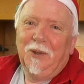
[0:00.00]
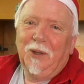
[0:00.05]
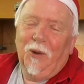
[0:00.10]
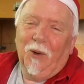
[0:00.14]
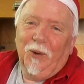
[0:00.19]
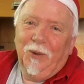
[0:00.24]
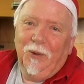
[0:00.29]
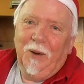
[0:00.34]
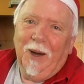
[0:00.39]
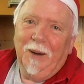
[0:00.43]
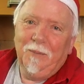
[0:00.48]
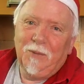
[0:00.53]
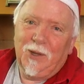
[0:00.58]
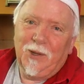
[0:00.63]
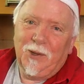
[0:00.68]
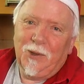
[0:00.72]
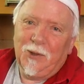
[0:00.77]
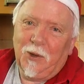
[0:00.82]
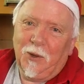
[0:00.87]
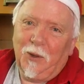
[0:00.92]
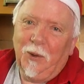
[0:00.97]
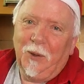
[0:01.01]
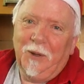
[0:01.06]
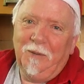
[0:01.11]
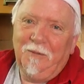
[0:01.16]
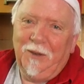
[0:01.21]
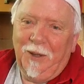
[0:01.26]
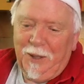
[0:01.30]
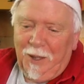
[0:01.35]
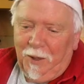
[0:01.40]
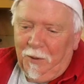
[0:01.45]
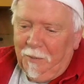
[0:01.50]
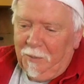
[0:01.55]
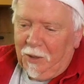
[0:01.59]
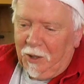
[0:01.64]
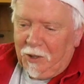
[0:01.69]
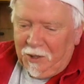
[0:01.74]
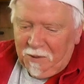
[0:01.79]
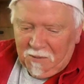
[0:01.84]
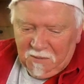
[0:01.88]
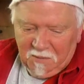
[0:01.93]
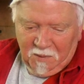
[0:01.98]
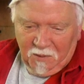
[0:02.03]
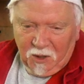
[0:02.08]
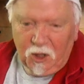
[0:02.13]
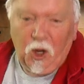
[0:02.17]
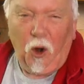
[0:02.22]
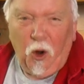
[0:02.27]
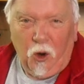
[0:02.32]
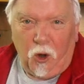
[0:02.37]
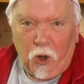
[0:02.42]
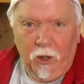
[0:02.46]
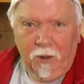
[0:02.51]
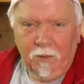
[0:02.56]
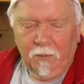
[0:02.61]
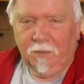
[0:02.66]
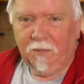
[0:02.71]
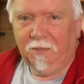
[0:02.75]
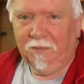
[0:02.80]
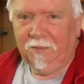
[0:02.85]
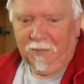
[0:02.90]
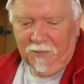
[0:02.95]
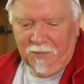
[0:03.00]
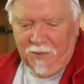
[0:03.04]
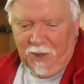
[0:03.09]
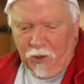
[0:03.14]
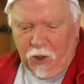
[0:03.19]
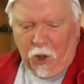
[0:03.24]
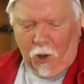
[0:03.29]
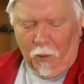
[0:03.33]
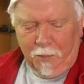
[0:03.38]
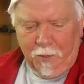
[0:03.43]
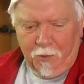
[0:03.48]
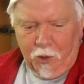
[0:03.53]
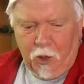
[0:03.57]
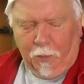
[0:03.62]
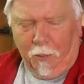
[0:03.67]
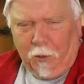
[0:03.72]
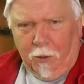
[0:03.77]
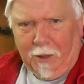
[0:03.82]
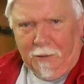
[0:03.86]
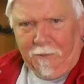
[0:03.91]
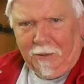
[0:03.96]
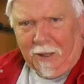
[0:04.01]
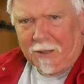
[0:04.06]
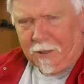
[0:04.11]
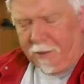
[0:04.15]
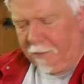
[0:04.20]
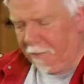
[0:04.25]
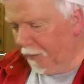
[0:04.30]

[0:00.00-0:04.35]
Gordon Ramsay does a cooking video impression. Cook, chop, chop really bad.